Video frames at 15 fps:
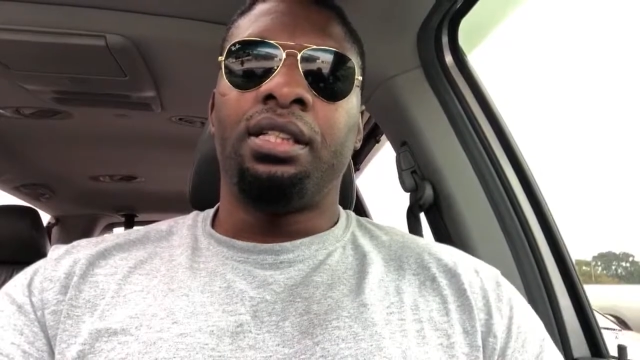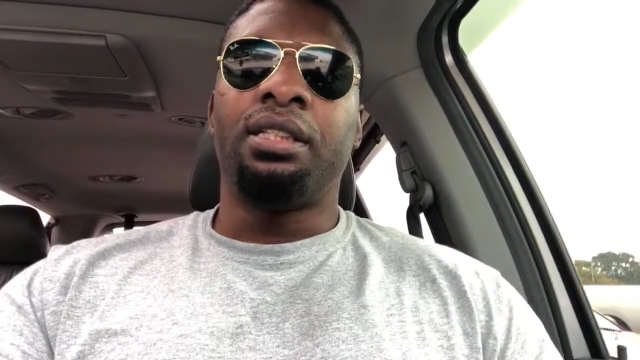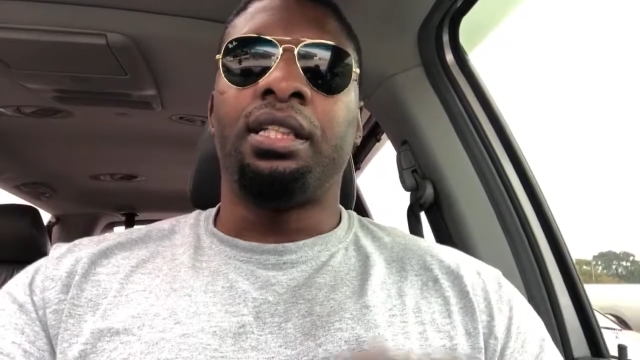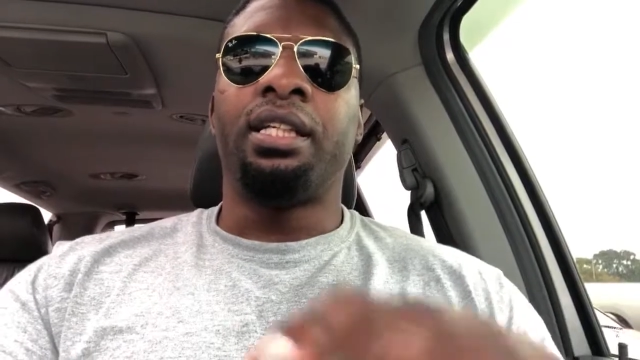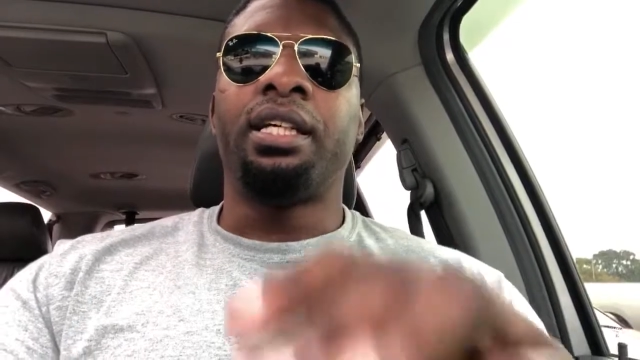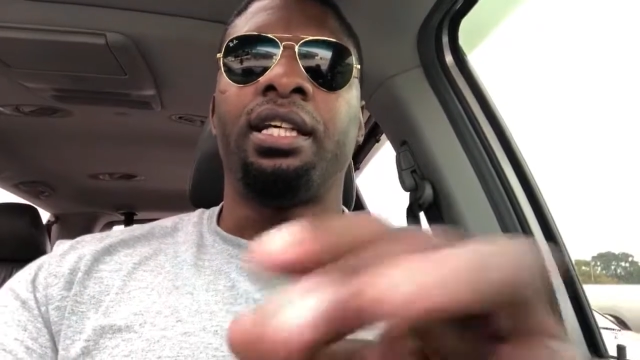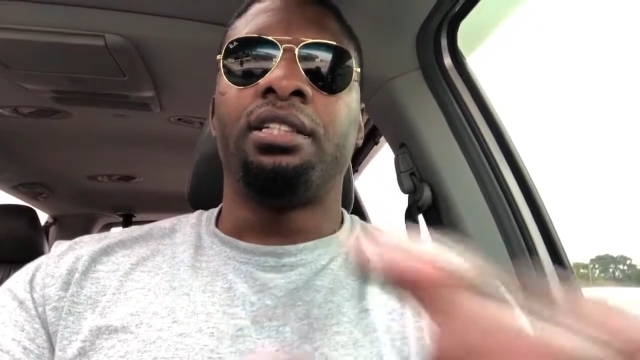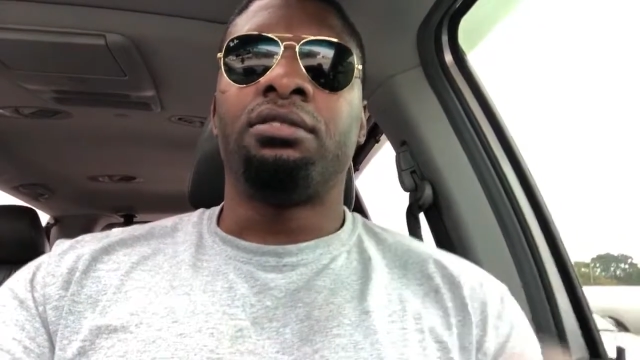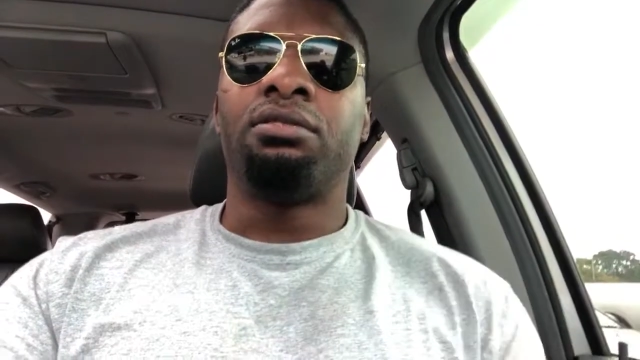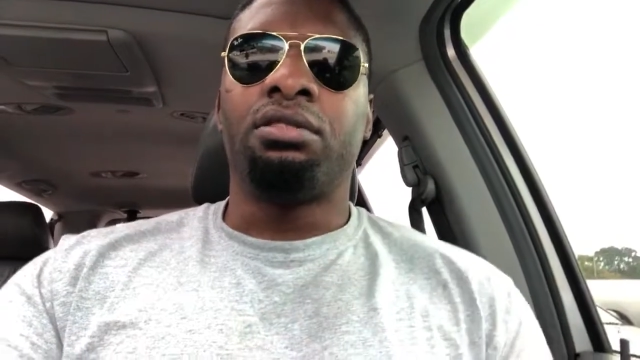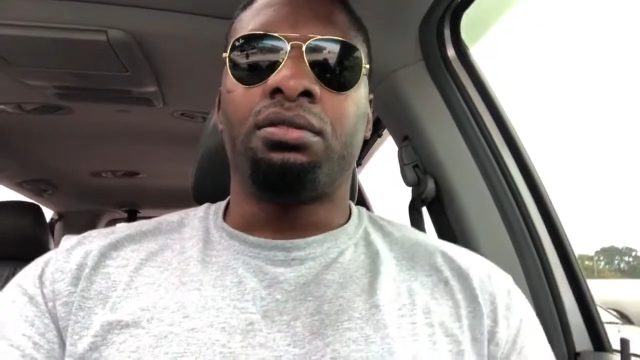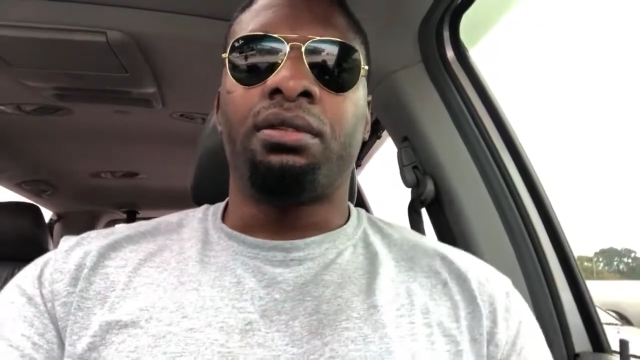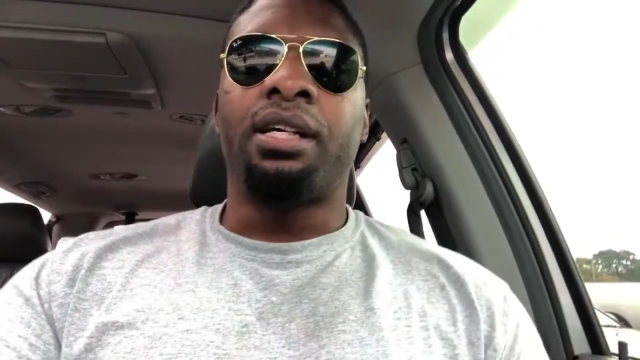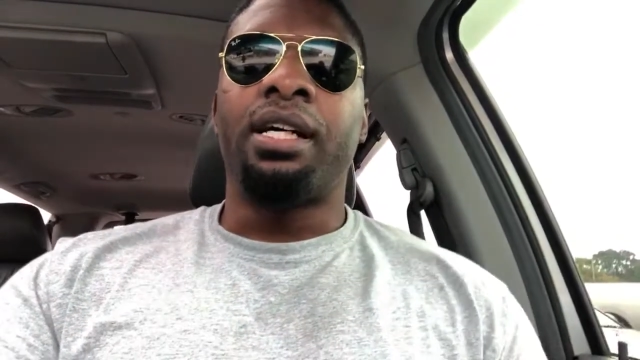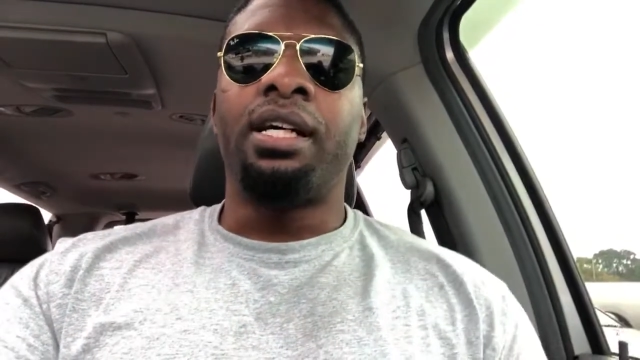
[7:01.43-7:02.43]
that they
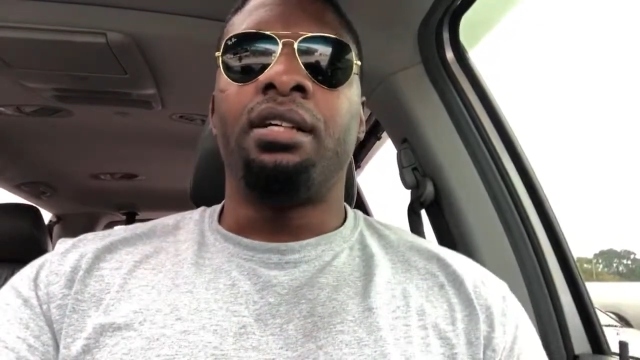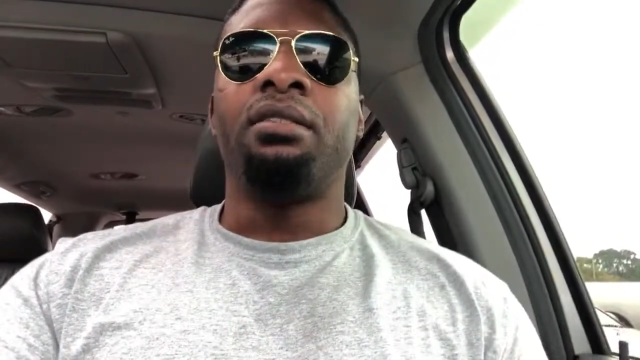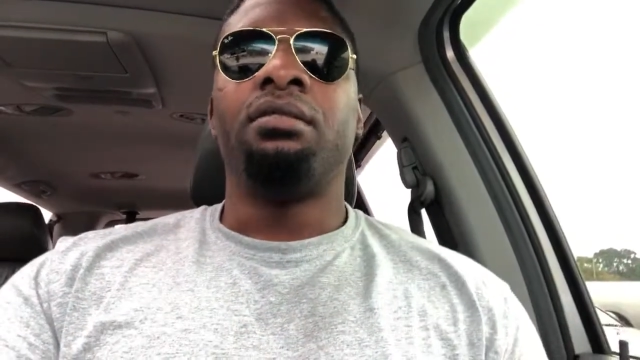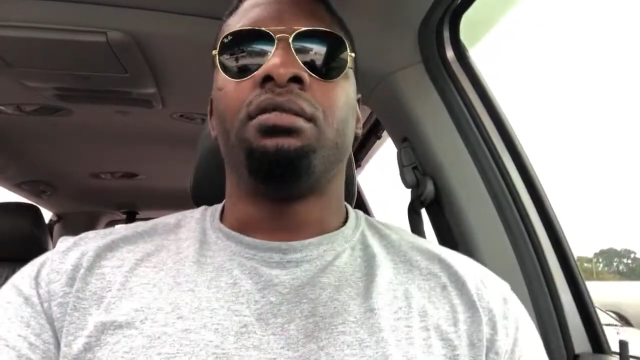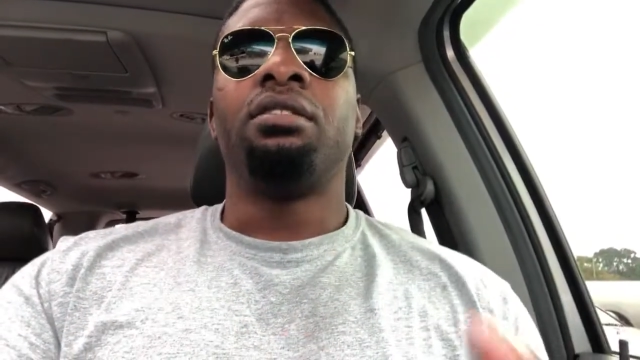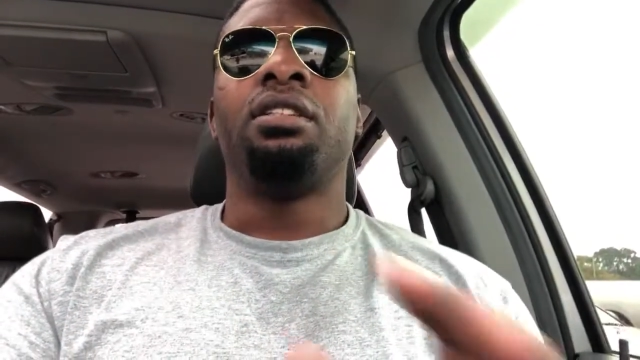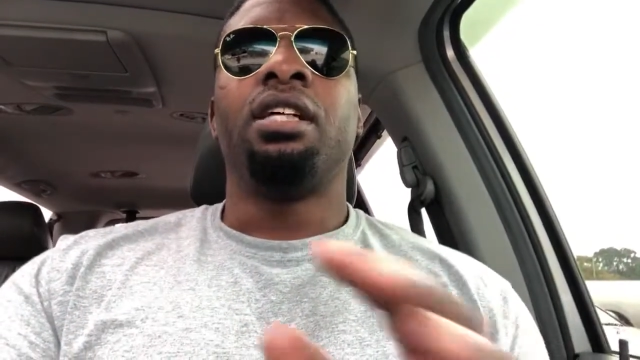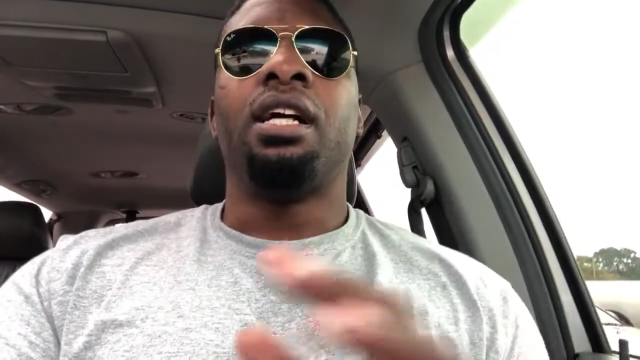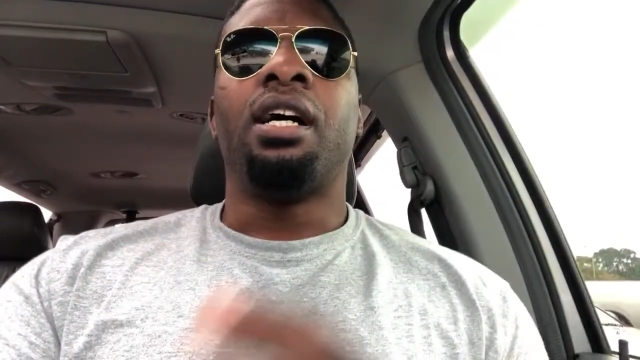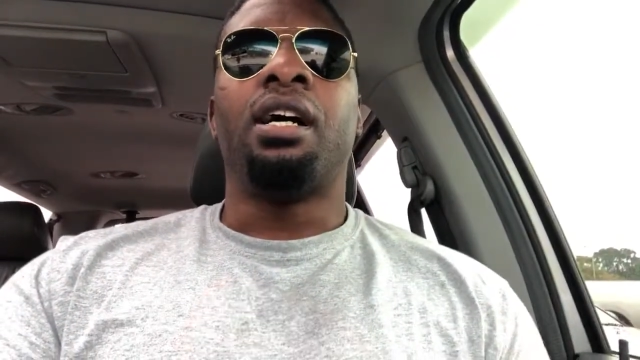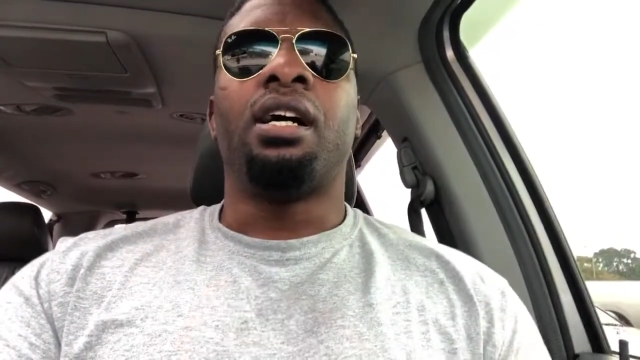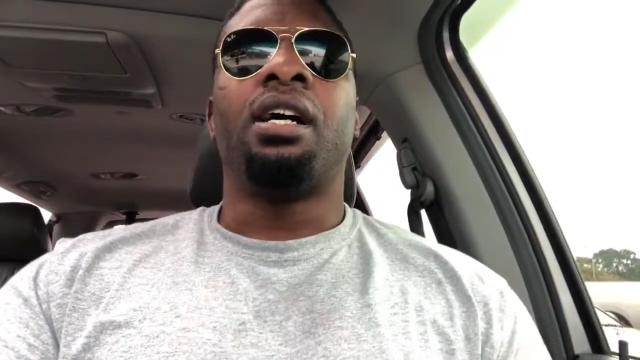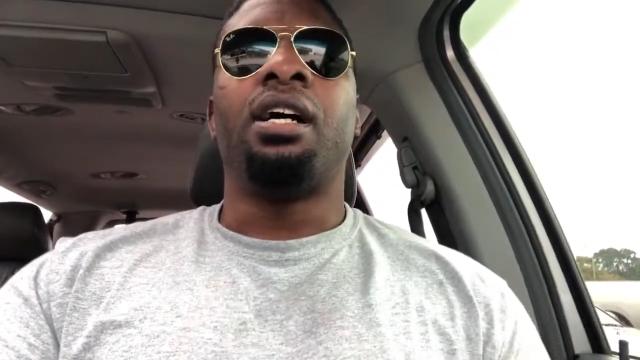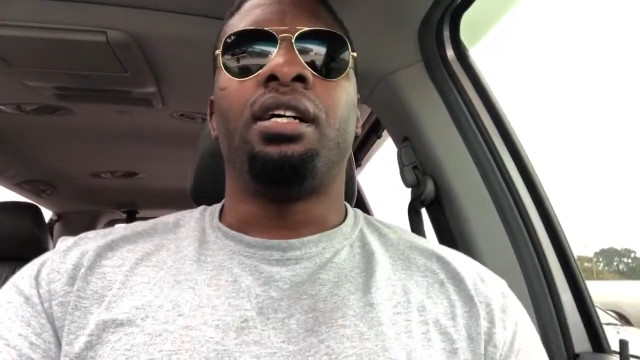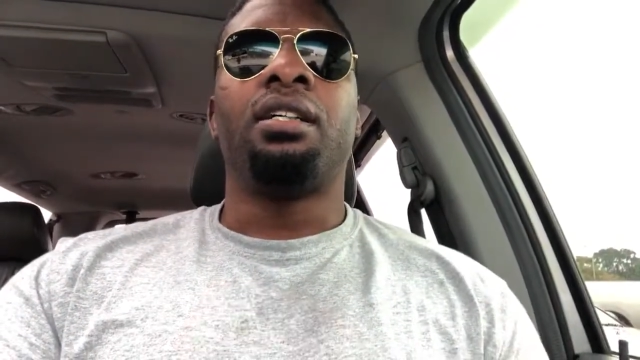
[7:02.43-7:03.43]
canceled the ride.
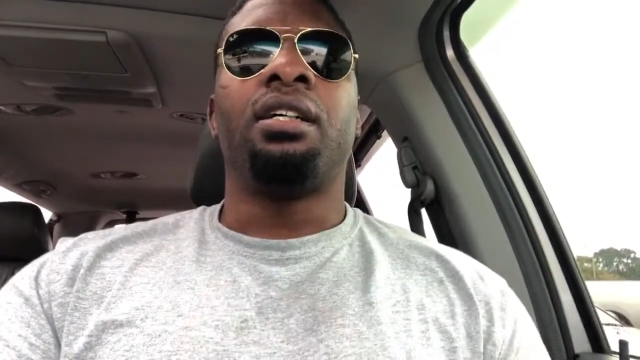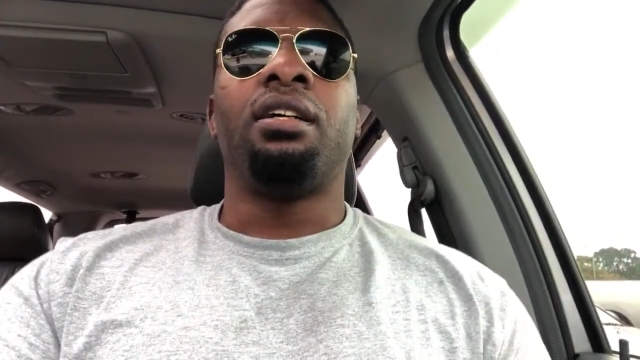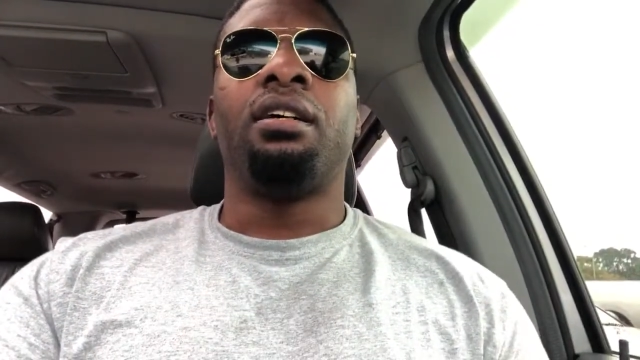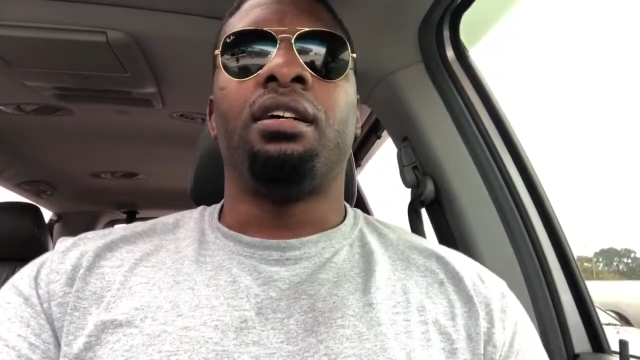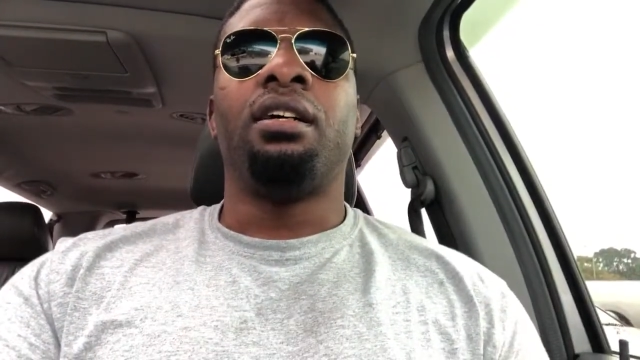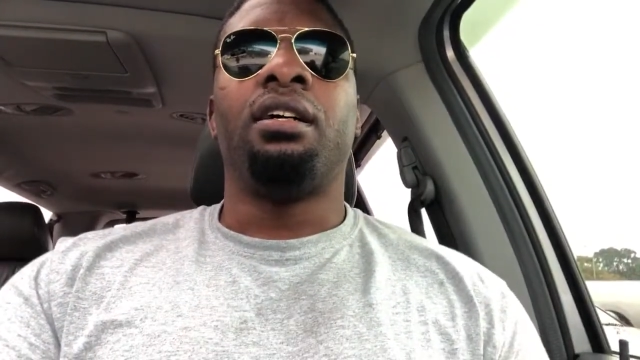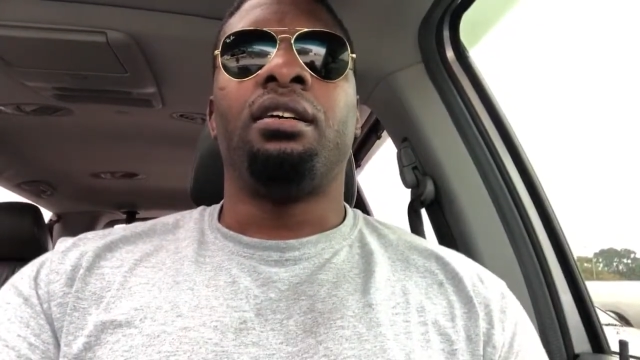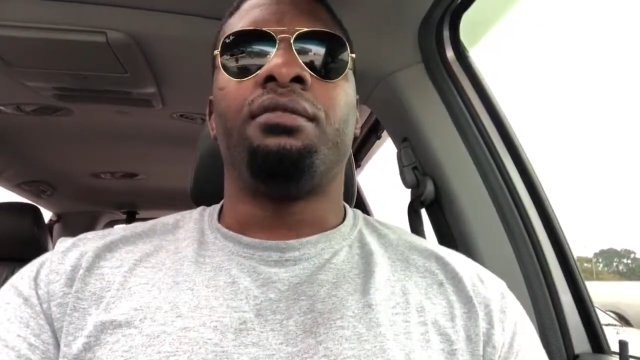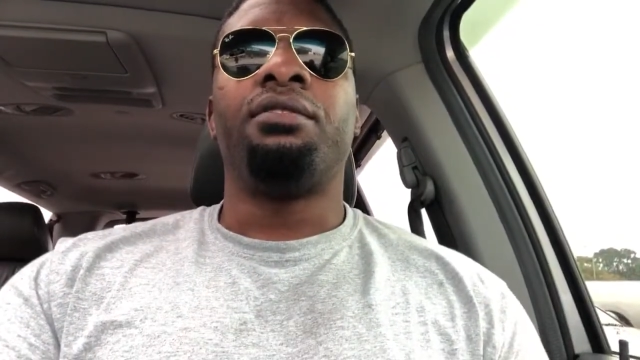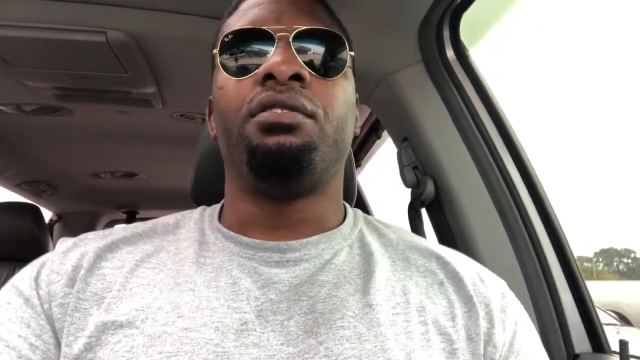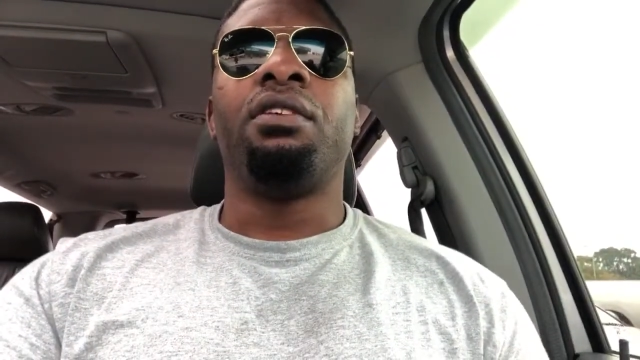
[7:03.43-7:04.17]
A